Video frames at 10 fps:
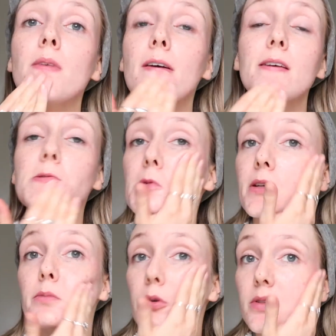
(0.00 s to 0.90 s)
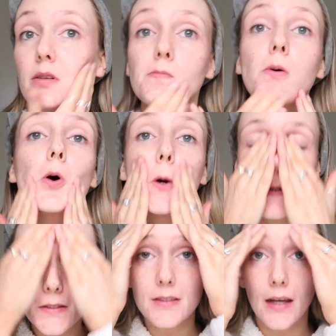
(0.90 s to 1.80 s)
It is one of the most
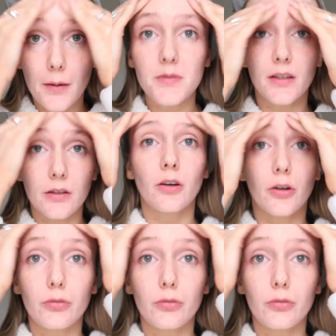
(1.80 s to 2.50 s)
important steps in your